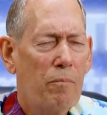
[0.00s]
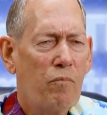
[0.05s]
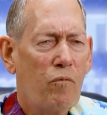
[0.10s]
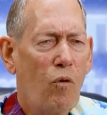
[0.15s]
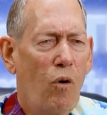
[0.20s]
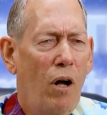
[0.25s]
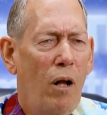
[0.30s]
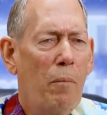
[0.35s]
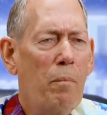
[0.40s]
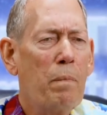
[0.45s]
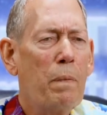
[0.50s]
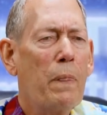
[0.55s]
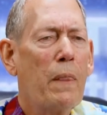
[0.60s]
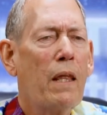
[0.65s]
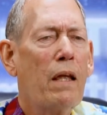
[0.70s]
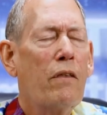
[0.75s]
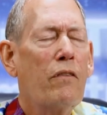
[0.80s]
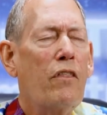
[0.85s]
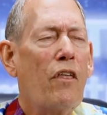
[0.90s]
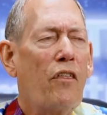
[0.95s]
Well,
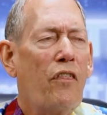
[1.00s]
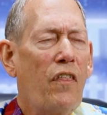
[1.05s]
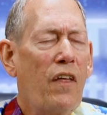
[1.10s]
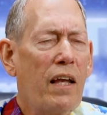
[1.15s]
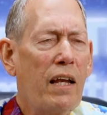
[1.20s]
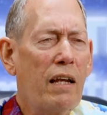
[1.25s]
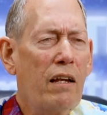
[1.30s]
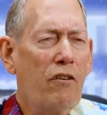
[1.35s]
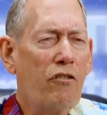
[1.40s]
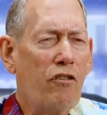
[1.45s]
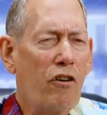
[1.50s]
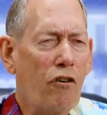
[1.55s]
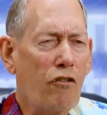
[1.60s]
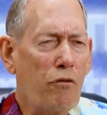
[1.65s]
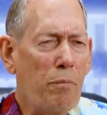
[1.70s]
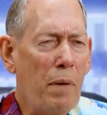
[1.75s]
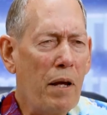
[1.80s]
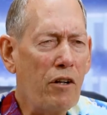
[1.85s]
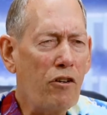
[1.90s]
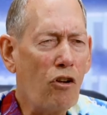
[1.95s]
the thing is,
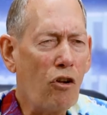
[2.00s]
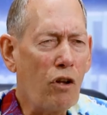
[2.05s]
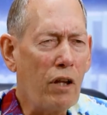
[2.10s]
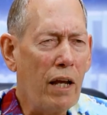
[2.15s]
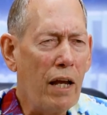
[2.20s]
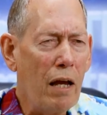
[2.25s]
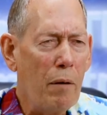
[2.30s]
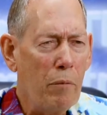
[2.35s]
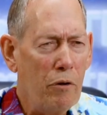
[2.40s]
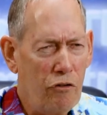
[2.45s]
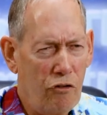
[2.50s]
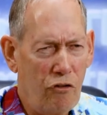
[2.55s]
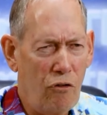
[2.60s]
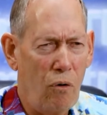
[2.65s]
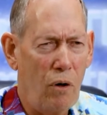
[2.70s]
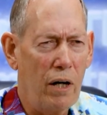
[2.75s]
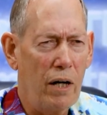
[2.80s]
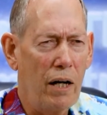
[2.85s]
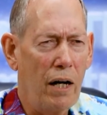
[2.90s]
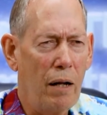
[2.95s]
there's mental
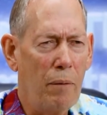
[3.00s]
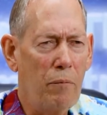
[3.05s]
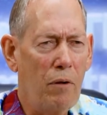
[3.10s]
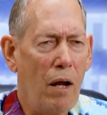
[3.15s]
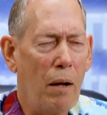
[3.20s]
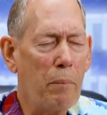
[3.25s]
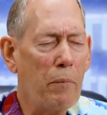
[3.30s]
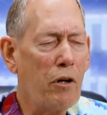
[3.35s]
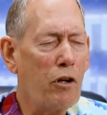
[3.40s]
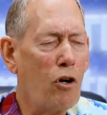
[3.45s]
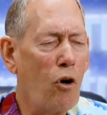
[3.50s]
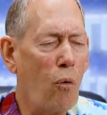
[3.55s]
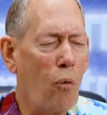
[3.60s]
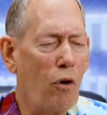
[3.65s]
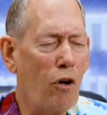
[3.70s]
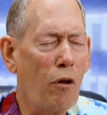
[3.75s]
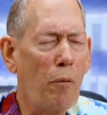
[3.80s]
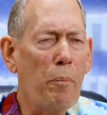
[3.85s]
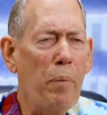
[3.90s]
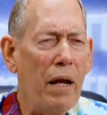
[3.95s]
chemistry. I'm going to go
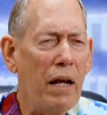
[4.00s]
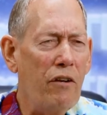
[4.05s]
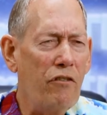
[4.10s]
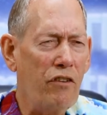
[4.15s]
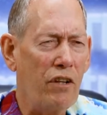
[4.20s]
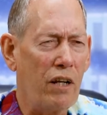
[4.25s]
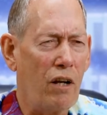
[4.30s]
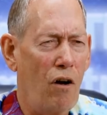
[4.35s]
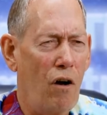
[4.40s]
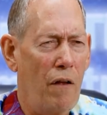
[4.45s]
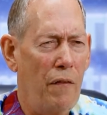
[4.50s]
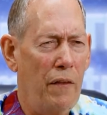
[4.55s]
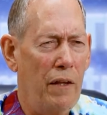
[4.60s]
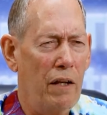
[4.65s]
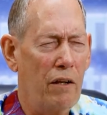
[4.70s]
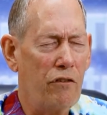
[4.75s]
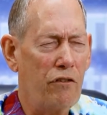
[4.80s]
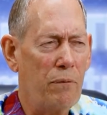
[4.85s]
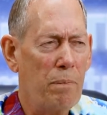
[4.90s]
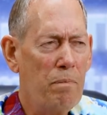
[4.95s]
real basic on
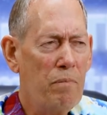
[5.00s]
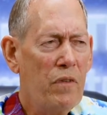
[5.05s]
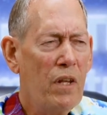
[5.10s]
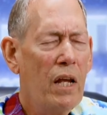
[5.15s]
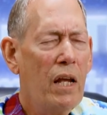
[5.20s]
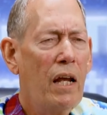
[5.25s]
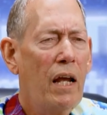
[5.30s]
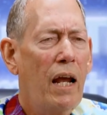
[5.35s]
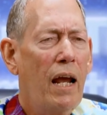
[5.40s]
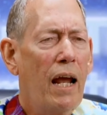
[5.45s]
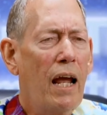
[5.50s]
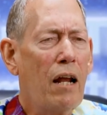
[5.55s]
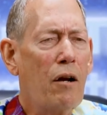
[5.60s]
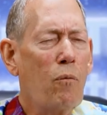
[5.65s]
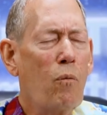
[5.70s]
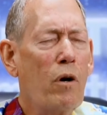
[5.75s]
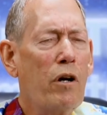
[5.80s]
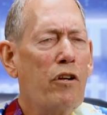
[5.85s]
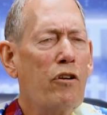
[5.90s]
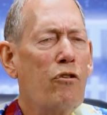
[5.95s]
this.
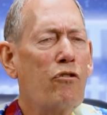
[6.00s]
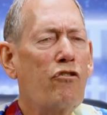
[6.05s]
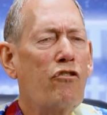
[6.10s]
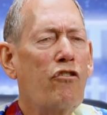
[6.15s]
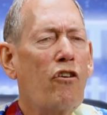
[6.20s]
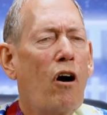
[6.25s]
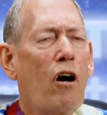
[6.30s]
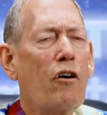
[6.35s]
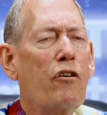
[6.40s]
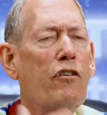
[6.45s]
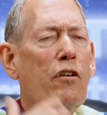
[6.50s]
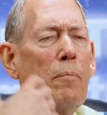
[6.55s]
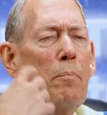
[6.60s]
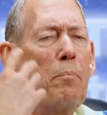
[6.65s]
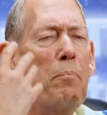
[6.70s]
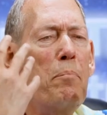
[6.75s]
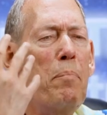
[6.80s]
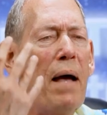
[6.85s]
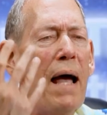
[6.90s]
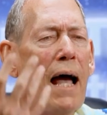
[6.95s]
And when you start to
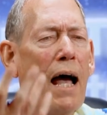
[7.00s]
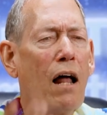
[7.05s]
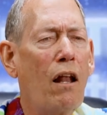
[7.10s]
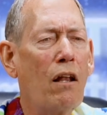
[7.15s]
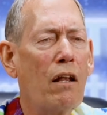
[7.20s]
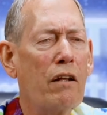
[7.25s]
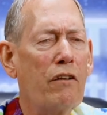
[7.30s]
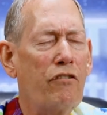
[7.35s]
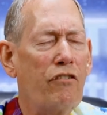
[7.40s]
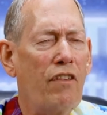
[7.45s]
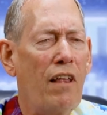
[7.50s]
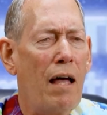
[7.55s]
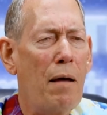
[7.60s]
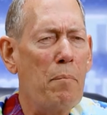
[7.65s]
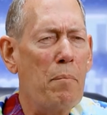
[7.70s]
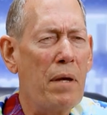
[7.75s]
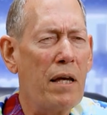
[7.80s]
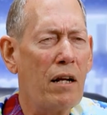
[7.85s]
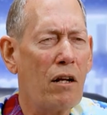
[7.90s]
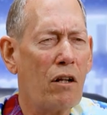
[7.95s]
balance
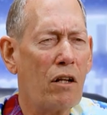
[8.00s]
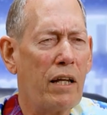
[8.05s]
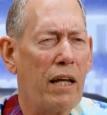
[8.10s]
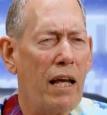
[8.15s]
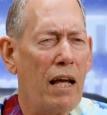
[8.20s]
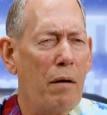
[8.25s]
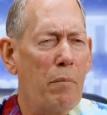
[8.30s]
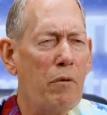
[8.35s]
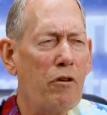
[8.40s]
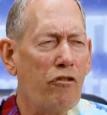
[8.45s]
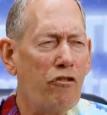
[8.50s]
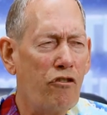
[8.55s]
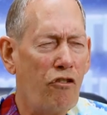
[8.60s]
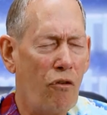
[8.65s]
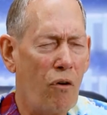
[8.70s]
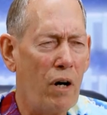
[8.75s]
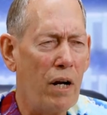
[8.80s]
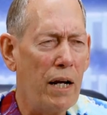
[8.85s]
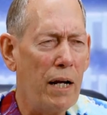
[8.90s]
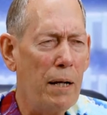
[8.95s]
that mental
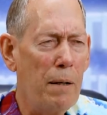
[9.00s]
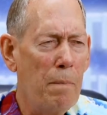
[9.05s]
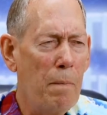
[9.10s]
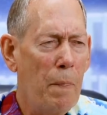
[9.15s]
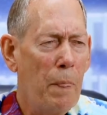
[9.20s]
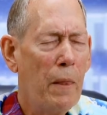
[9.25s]
chemistry